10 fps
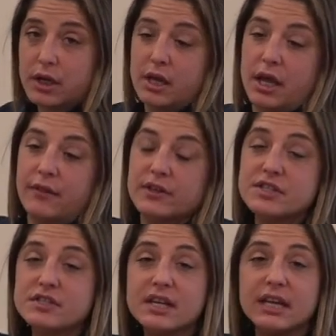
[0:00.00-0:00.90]
And this
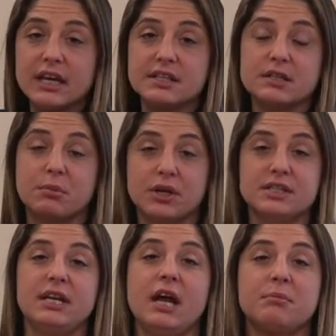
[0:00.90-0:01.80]
is in case the
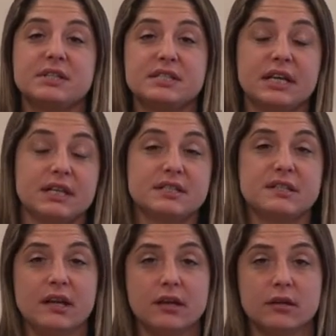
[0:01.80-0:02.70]
person happens to get
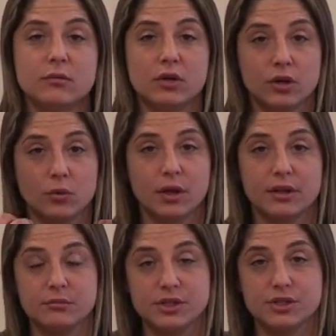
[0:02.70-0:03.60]
sick. We don't want
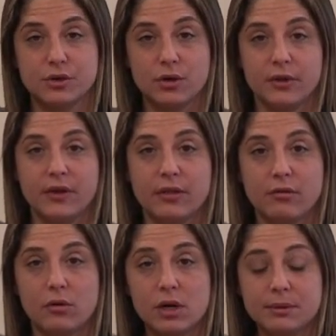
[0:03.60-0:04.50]
them to choke on their
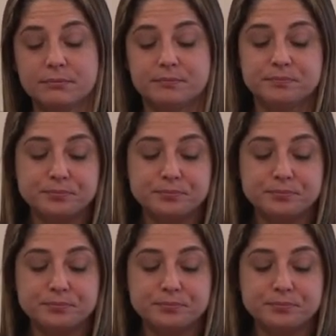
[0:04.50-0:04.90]
throw up.